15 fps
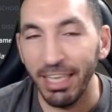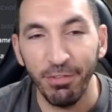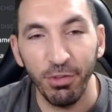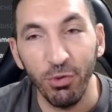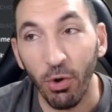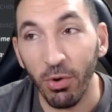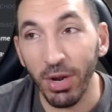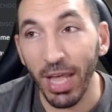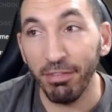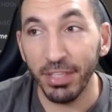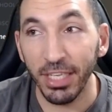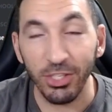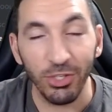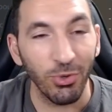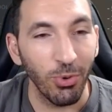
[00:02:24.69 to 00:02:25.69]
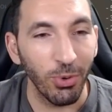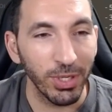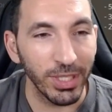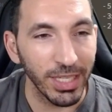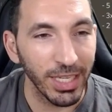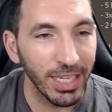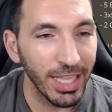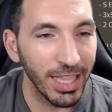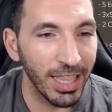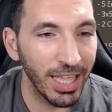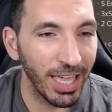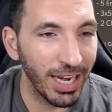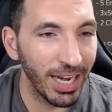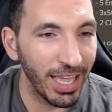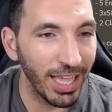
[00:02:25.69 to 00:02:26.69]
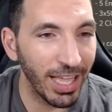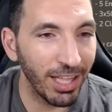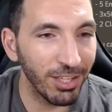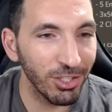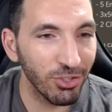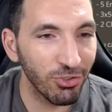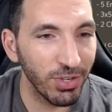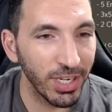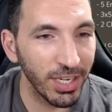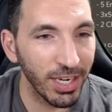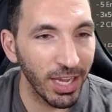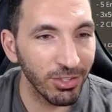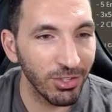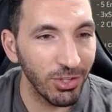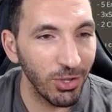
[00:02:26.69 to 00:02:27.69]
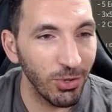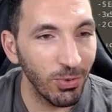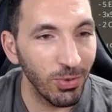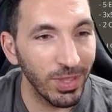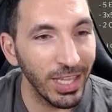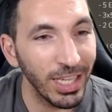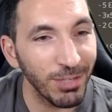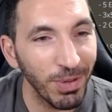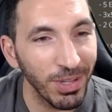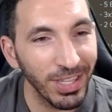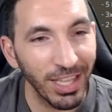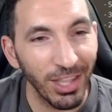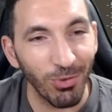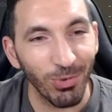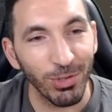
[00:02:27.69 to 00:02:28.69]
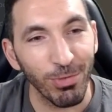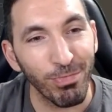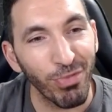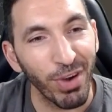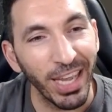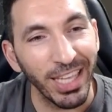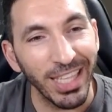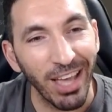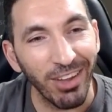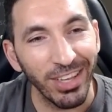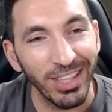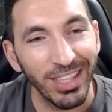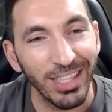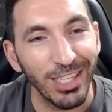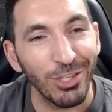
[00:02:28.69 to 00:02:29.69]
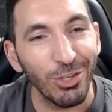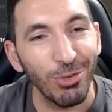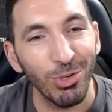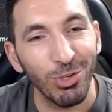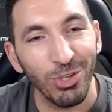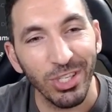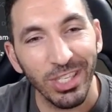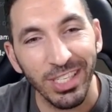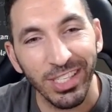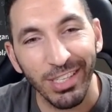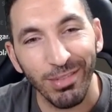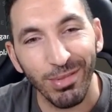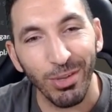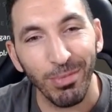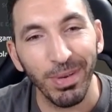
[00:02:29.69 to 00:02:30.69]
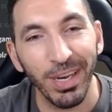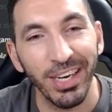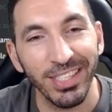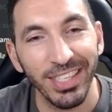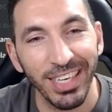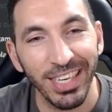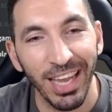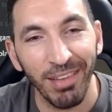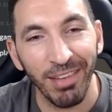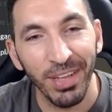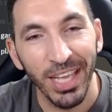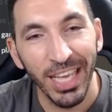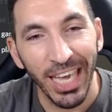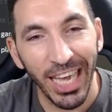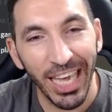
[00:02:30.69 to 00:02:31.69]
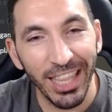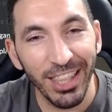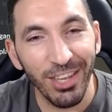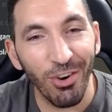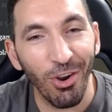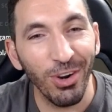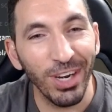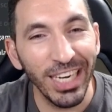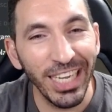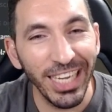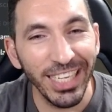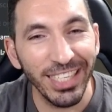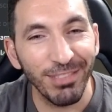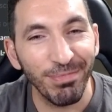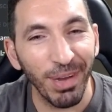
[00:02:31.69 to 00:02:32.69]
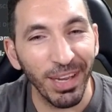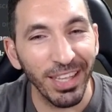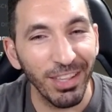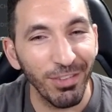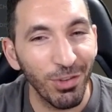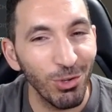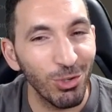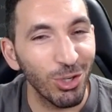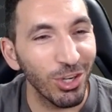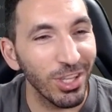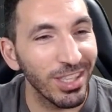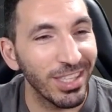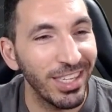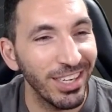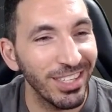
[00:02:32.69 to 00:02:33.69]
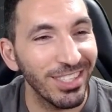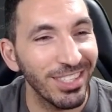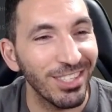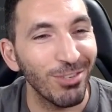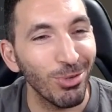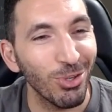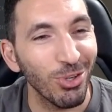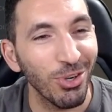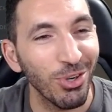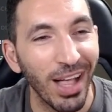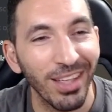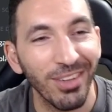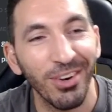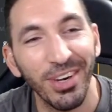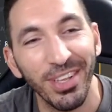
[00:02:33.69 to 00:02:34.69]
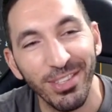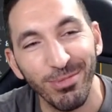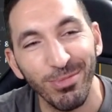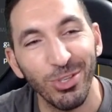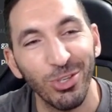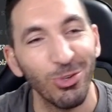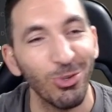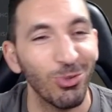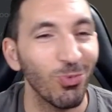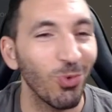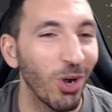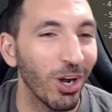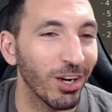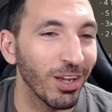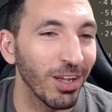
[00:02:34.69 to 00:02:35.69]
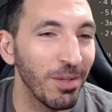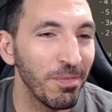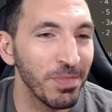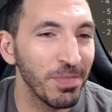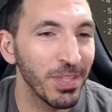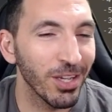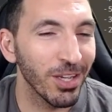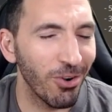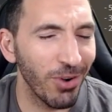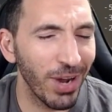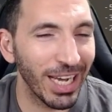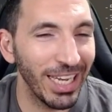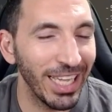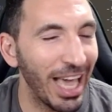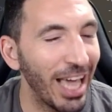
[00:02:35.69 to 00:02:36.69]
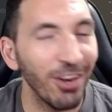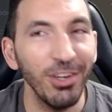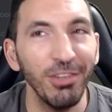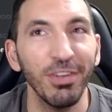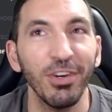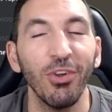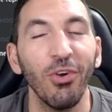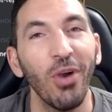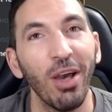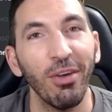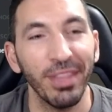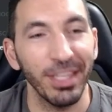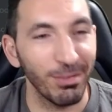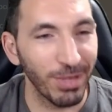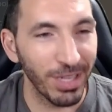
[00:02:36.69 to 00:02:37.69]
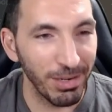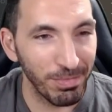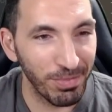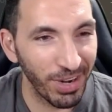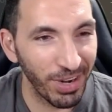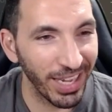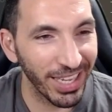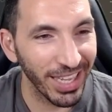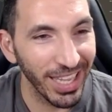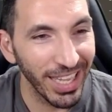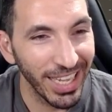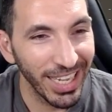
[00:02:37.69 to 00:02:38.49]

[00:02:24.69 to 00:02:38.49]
If you don't have Discord, then uh, I'll just read it out to you. This Monday, there was a breakdown in the distribution system. Some players ended up in the wrong leagues, but in the future, the tier distribution algorithms should work correctly. I don't even know how this can break.